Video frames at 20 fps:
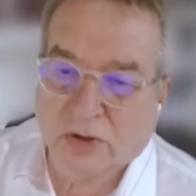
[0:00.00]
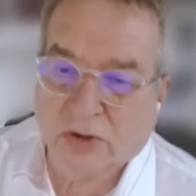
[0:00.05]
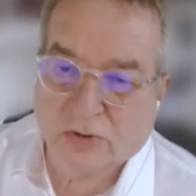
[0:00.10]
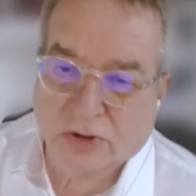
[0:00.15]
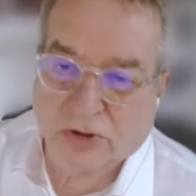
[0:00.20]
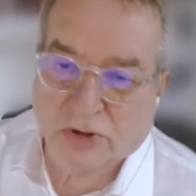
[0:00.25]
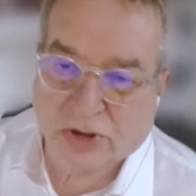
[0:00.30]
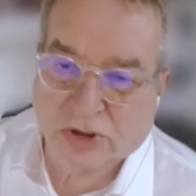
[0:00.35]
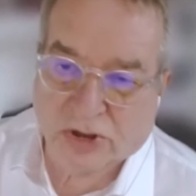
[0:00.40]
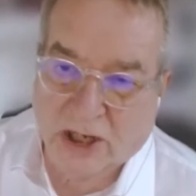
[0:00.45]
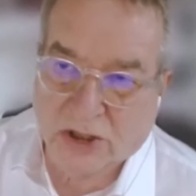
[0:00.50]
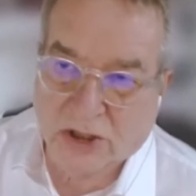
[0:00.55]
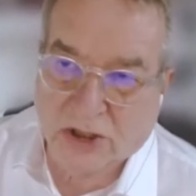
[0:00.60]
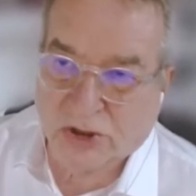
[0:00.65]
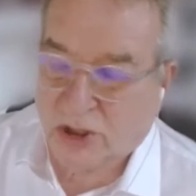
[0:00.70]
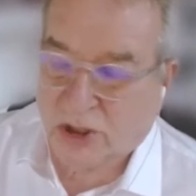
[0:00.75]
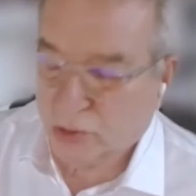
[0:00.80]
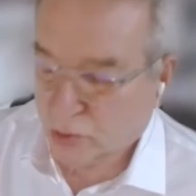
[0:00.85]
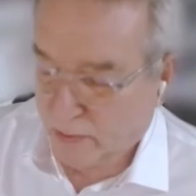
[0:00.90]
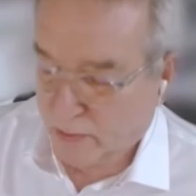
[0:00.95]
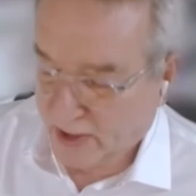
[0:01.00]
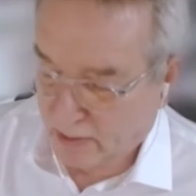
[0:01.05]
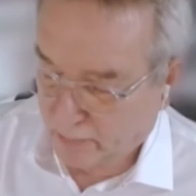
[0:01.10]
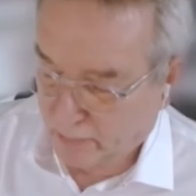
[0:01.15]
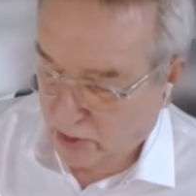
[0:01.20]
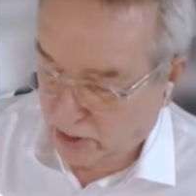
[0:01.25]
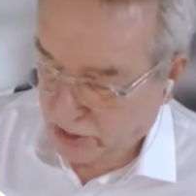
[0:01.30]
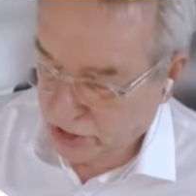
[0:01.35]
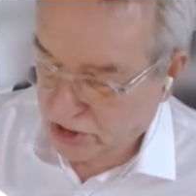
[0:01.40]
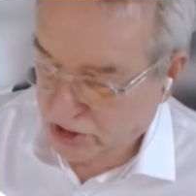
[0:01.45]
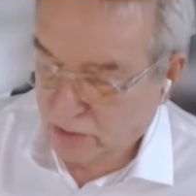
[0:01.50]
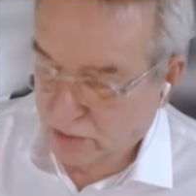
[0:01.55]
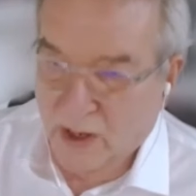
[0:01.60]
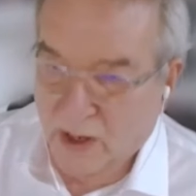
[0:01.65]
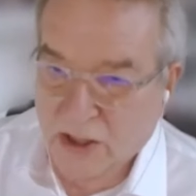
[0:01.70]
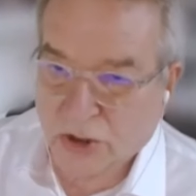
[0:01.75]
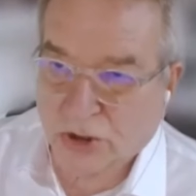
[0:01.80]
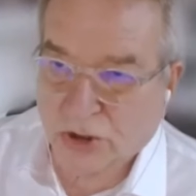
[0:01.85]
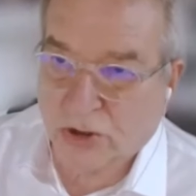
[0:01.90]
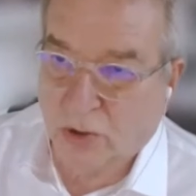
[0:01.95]
say, central bank policy
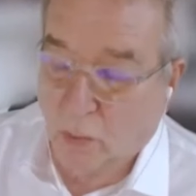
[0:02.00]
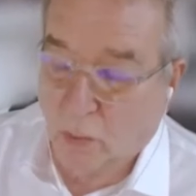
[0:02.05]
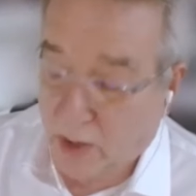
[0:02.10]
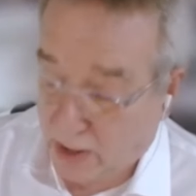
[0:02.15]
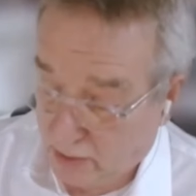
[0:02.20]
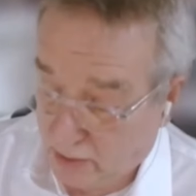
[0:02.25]
rates and the way